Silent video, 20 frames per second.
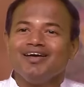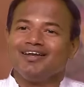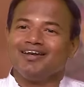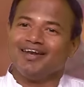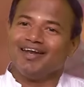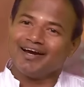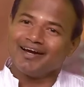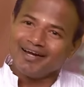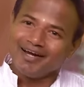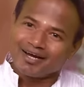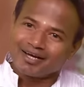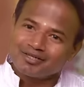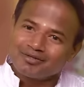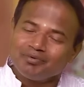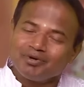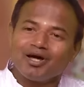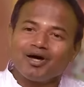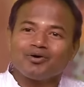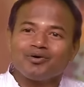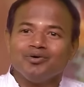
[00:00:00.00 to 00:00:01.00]
Let
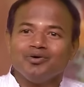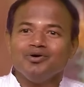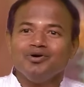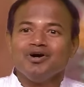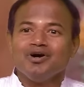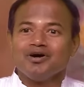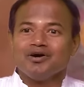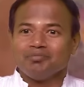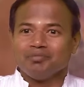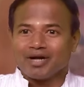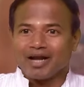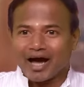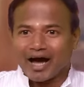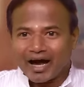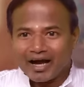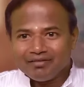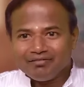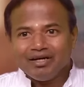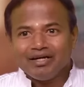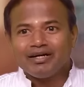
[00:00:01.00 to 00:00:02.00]
Lakshmana go. But
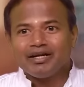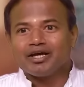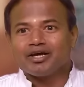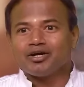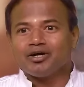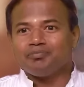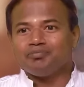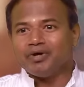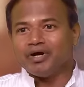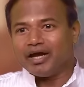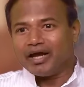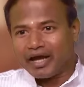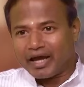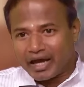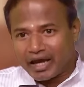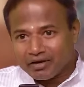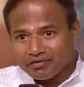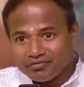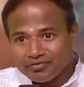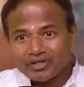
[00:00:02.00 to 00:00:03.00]
I will take up
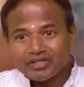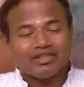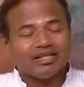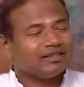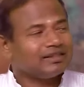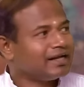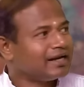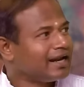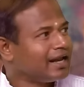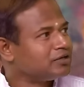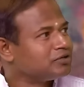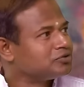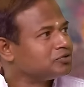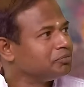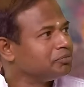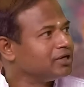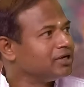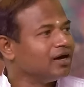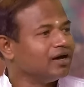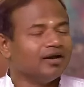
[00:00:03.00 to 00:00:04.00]
everything that has to
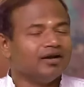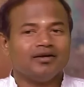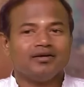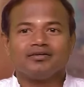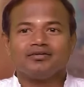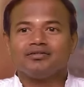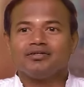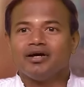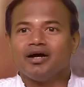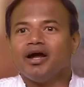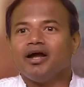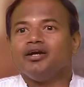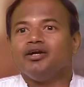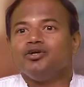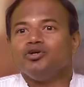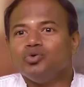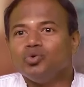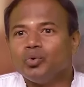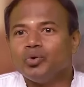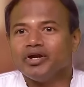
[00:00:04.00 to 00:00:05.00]
be done
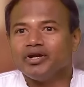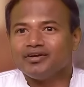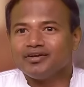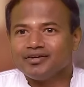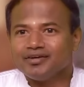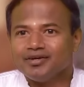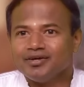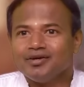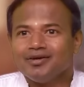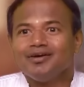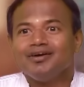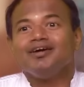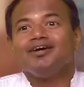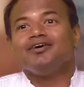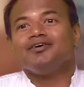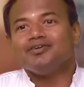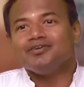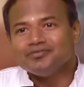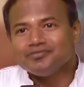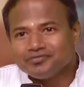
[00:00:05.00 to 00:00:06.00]
and do it
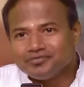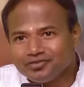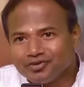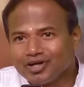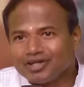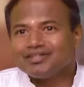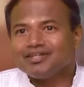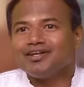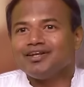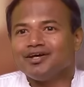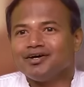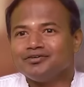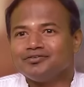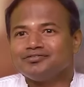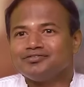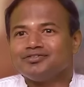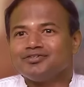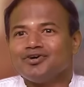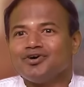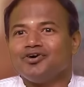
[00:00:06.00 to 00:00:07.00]
for the
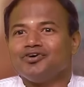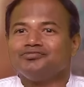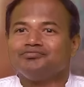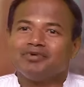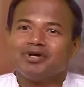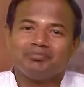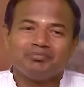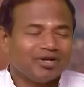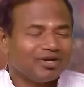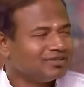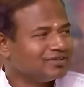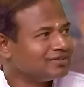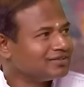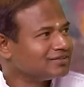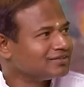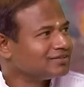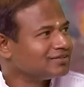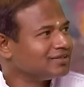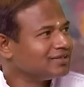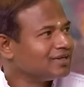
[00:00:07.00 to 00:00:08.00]
love of my
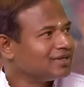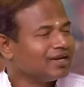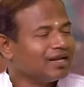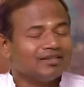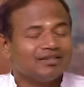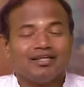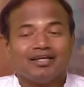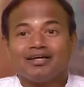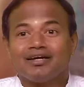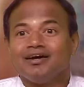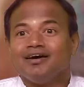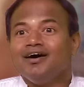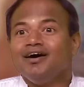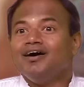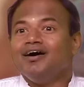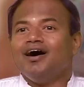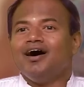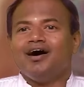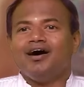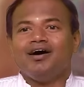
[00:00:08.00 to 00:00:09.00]
brothers. And I think
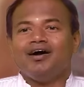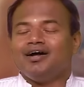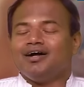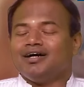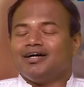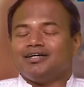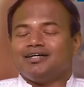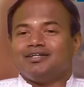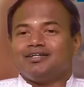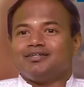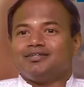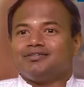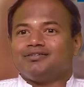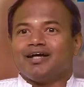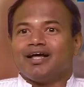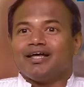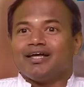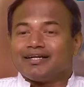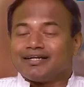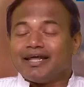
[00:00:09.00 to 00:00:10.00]

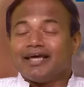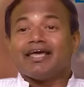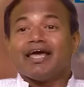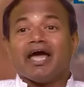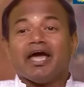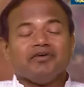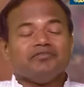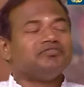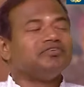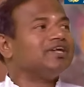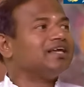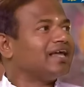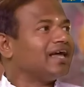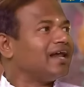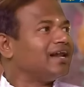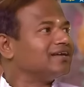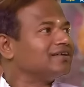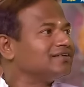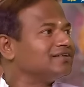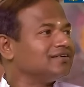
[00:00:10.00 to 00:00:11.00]
take every
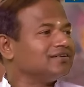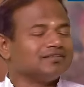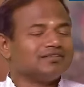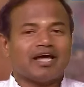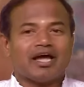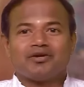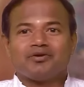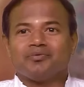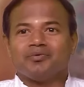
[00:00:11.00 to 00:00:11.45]
character that